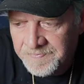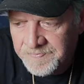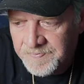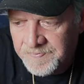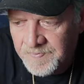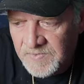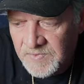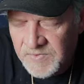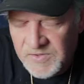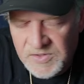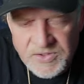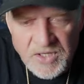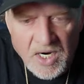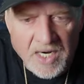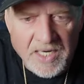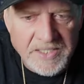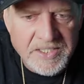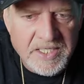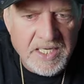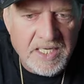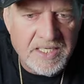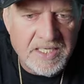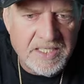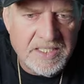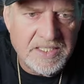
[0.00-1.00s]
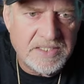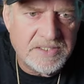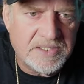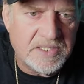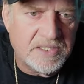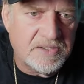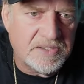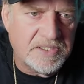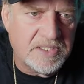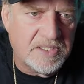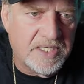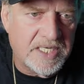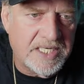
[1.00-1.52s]
John Kennedy
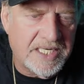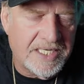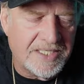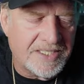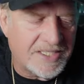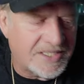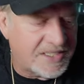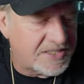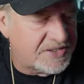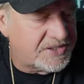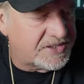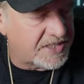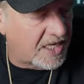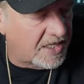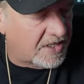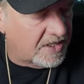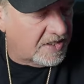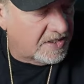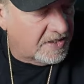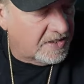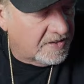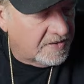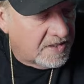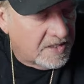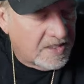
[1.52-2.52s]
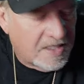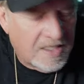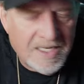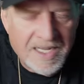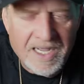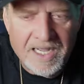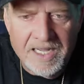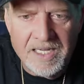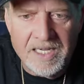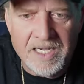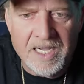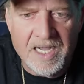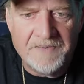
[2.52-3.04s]
Jr. Healing Center,
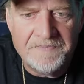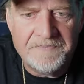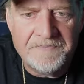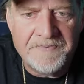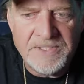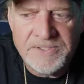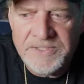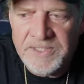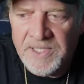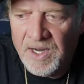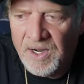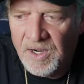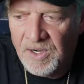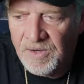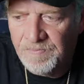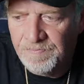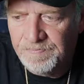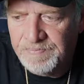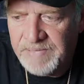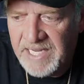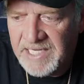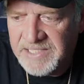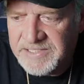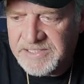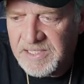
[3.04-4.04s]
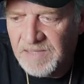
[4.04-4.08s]
office, home base.